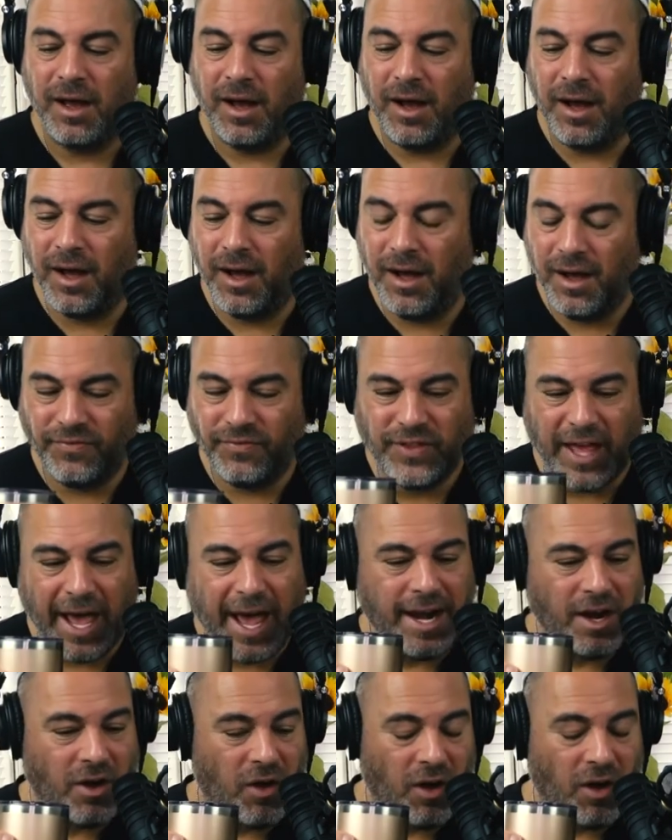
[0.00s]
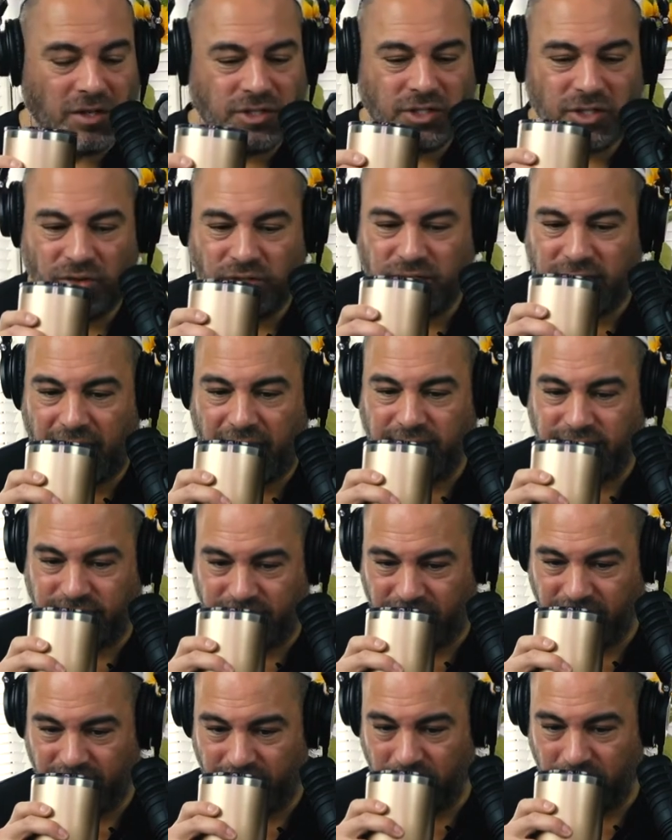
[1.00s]
That also ties
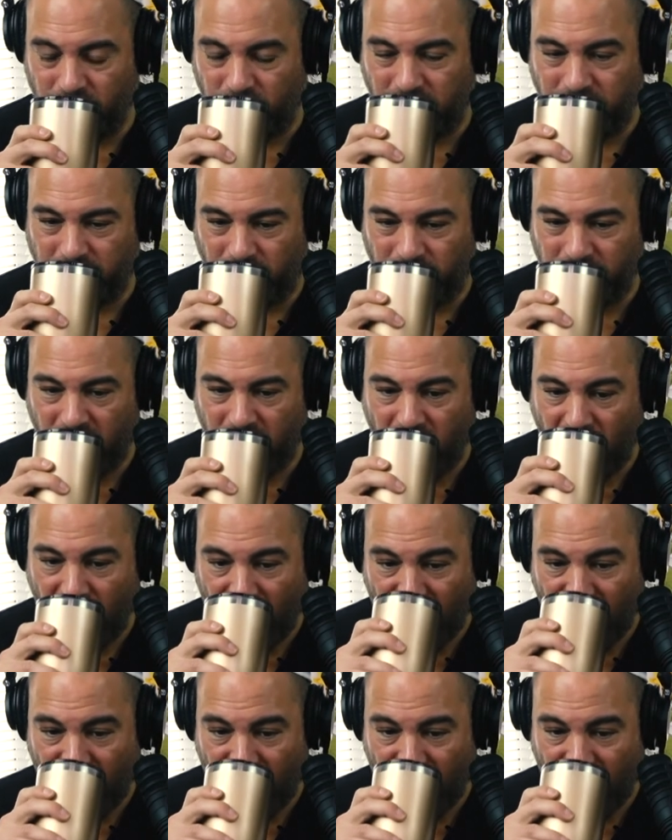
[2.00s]
in. Give me one moment.